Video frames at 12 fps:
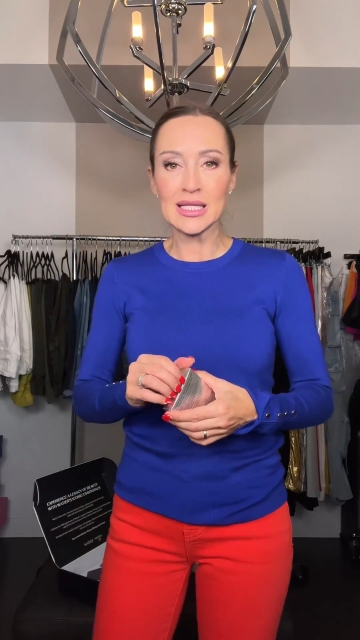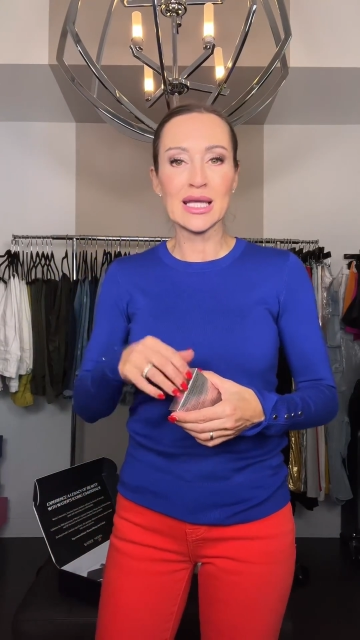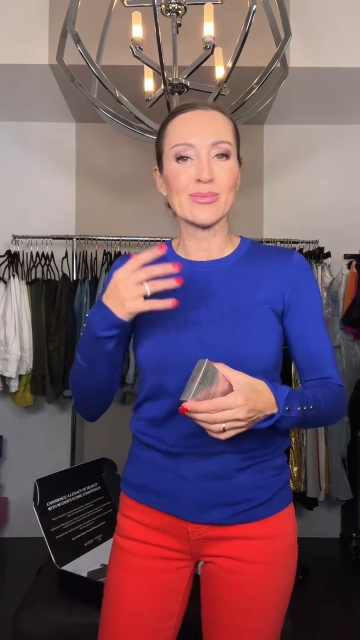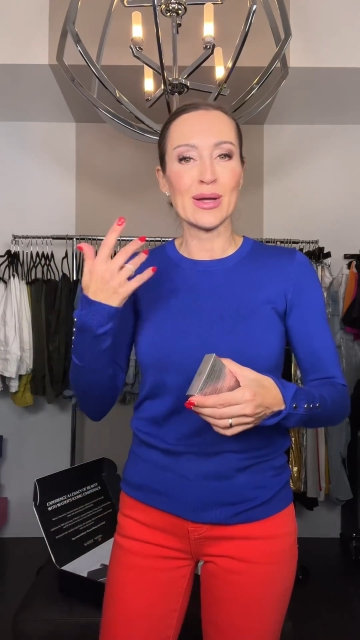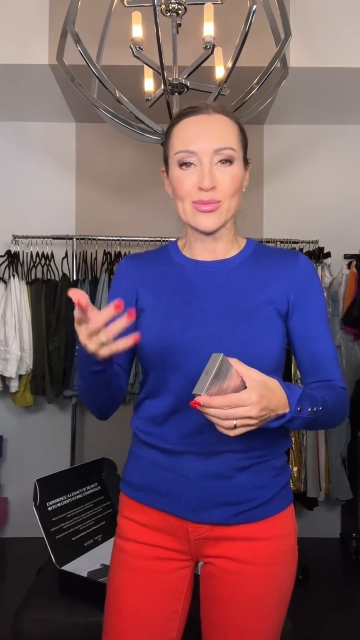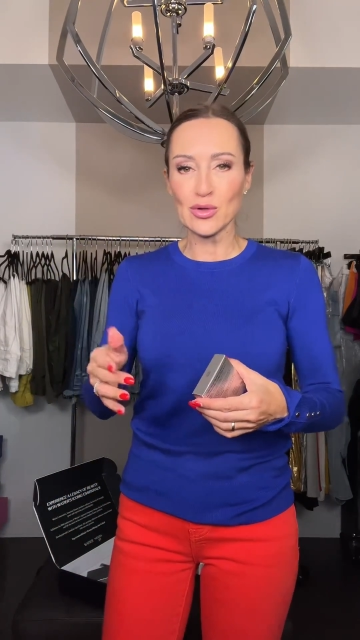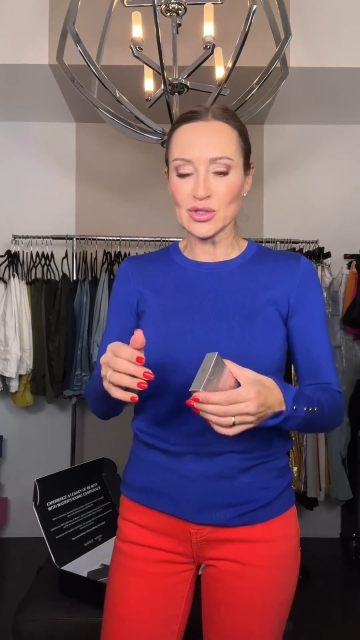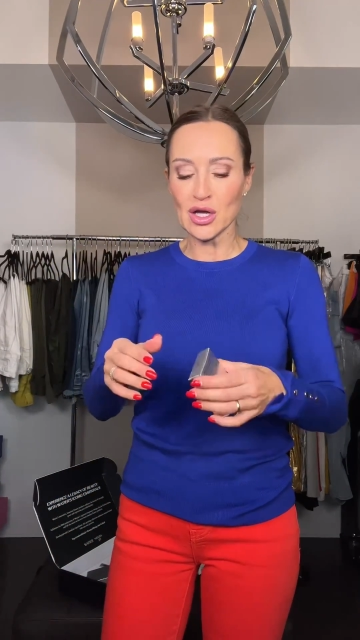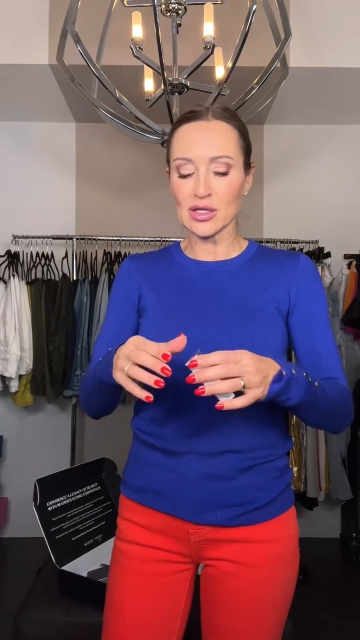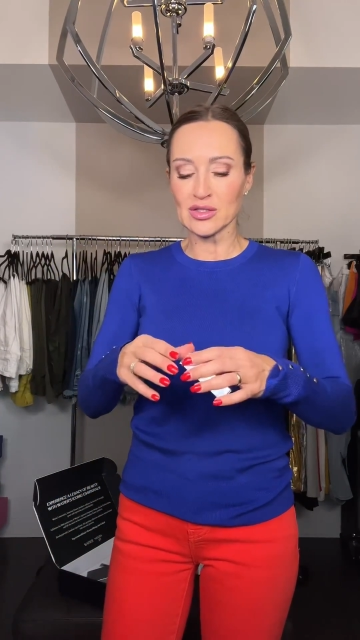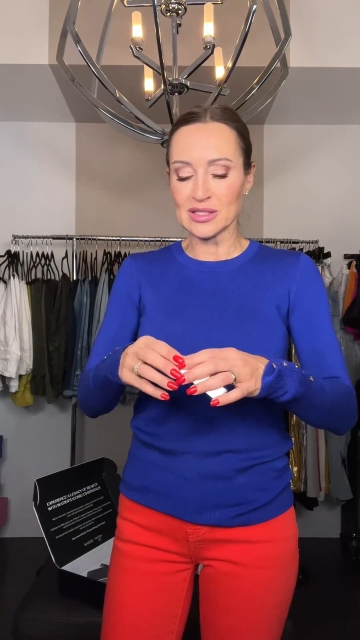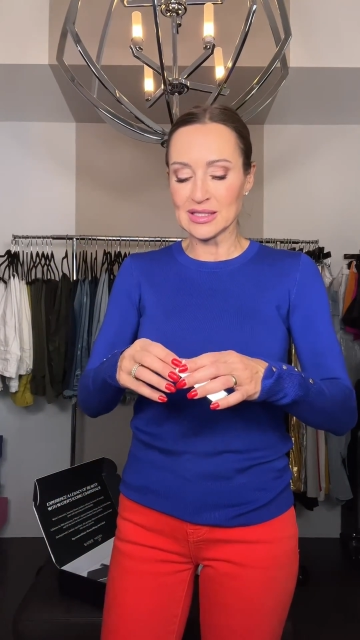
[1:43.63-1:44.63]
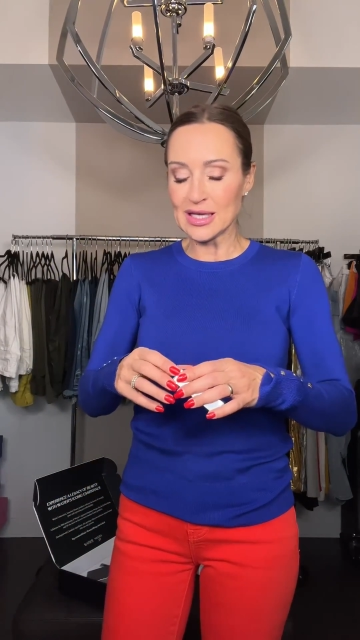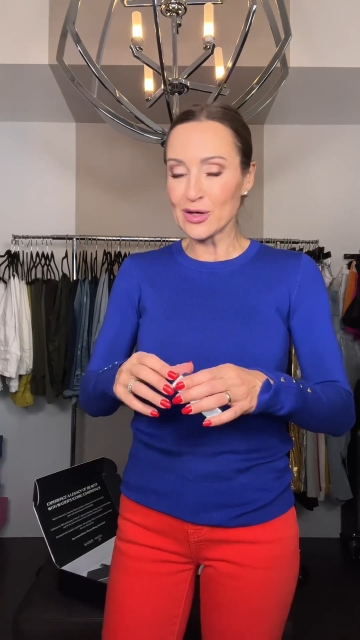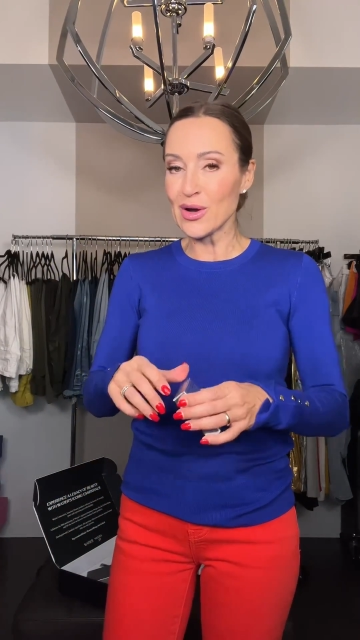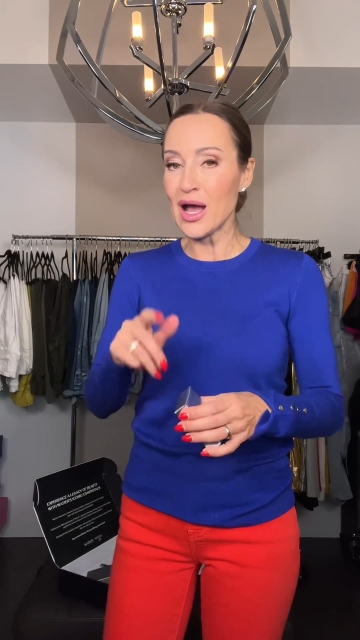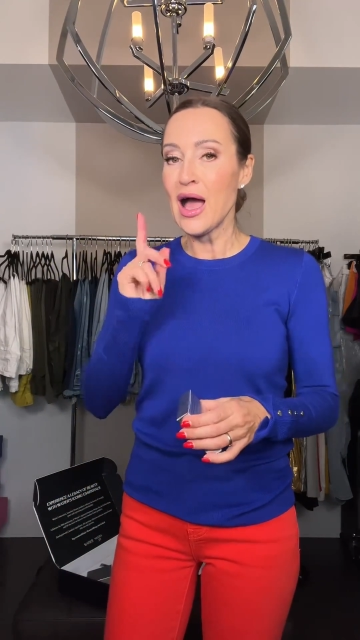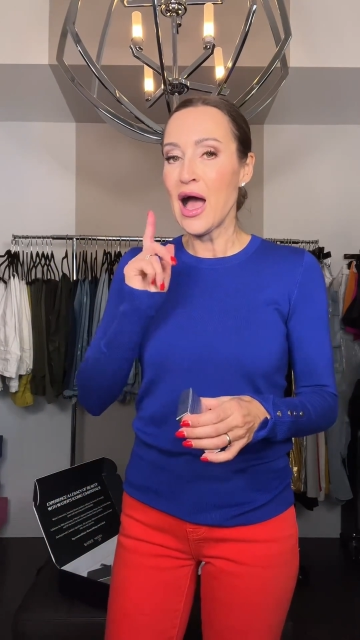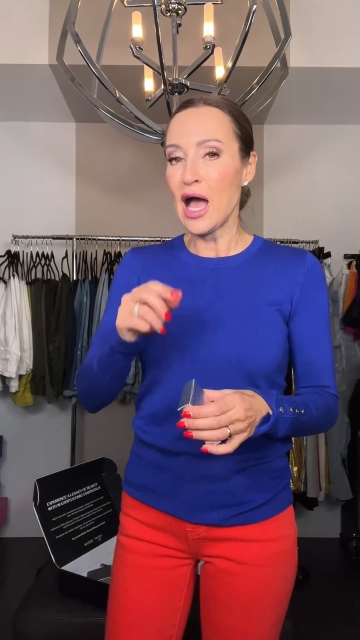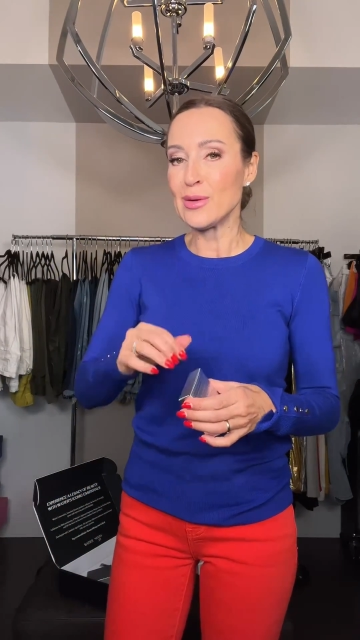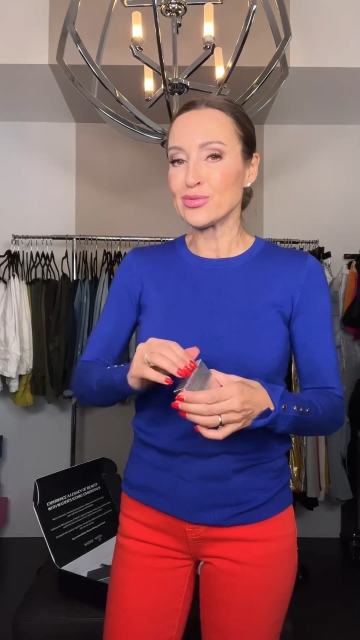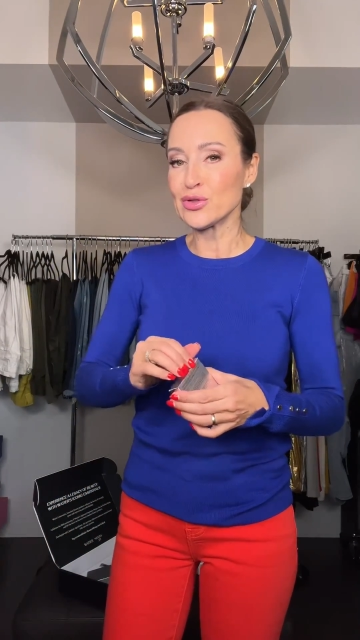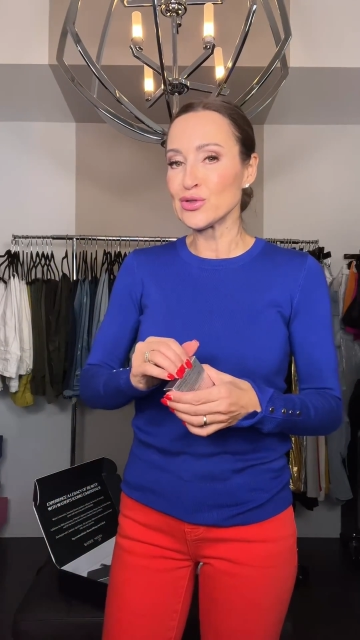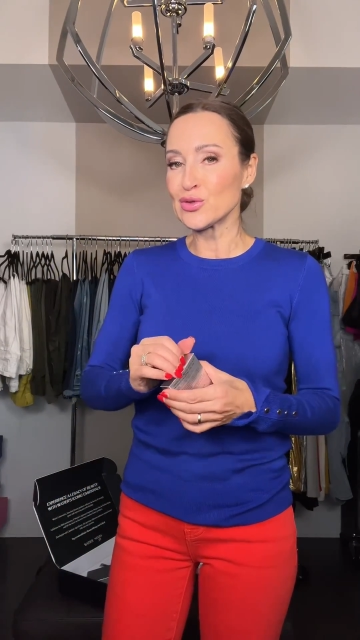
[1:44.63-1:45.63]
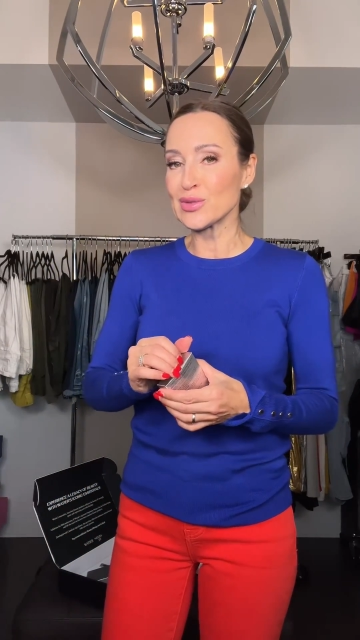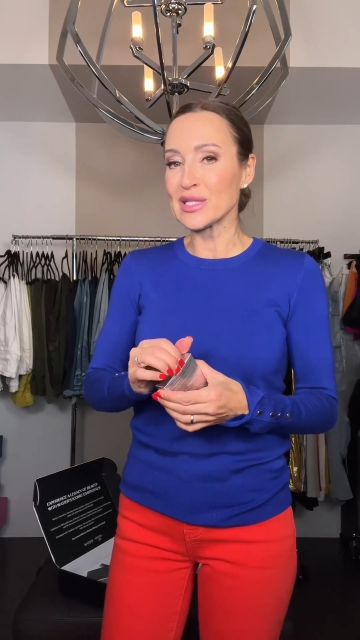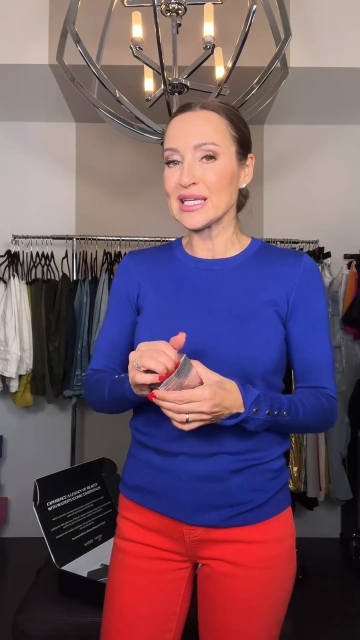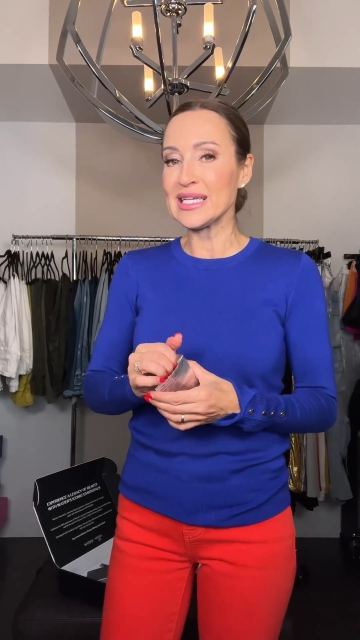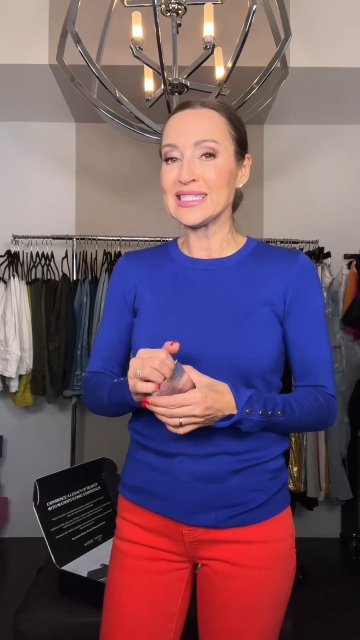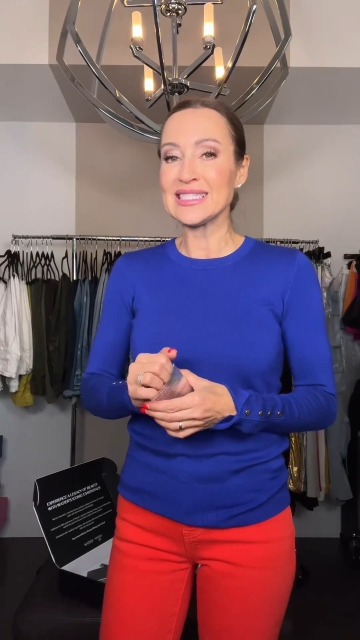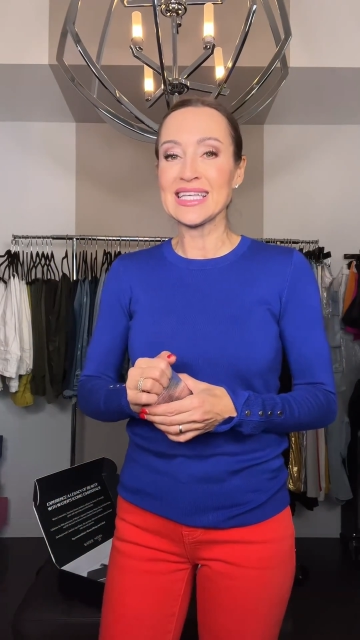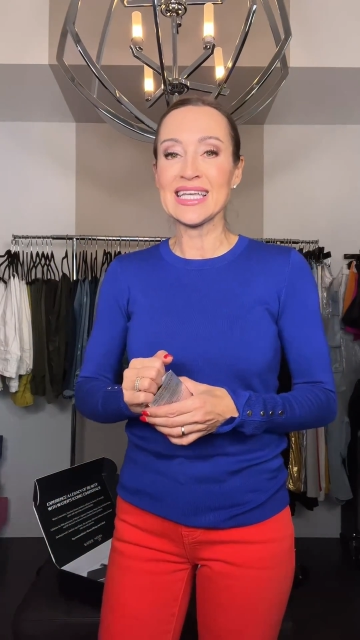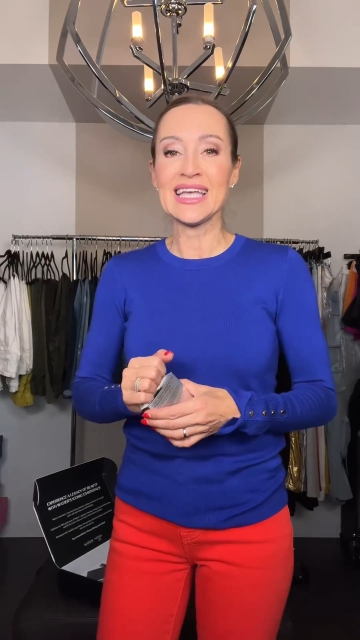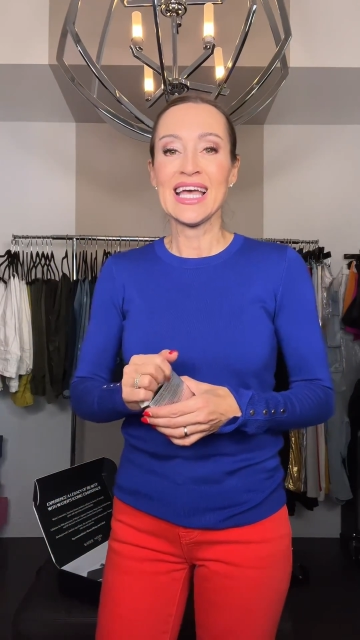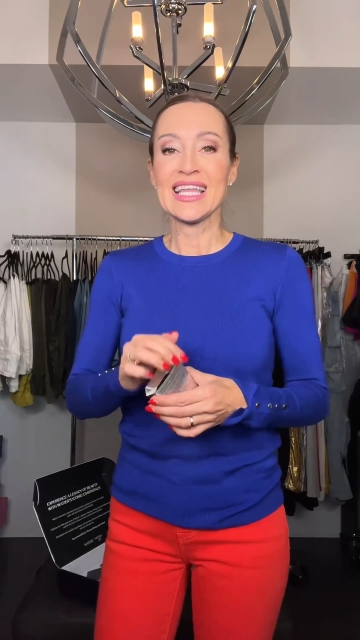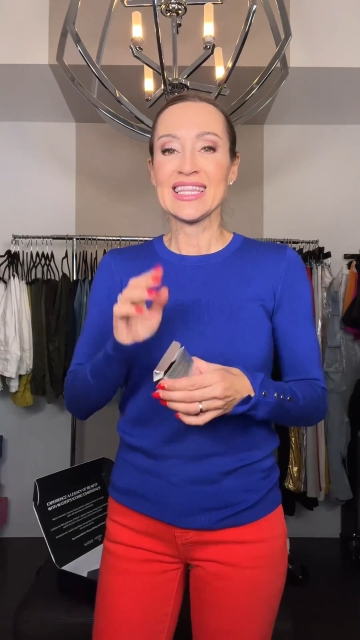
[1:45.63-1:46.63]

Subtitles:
like my Botox, etc. I bruise really easily.